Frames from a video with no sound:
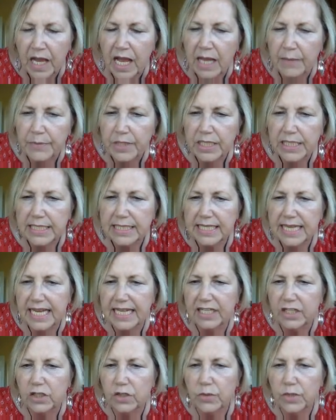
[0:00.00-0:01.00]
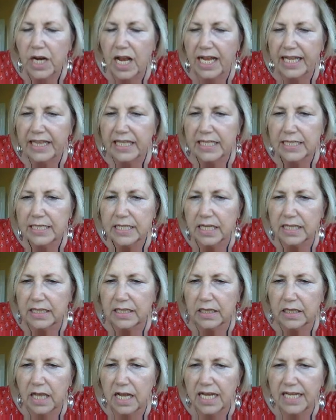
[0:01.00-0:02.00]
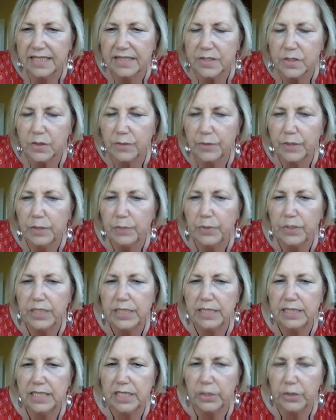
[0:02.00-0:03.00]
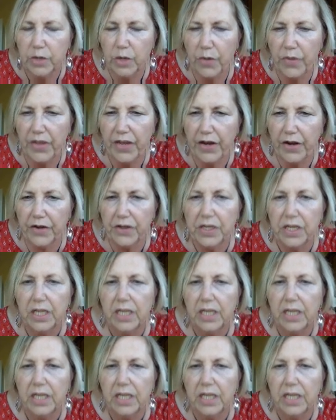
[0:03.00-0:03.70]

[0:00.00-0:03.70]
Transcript: I'm going to say, you know what, I think it's on the line, so I'm going to put a zero there.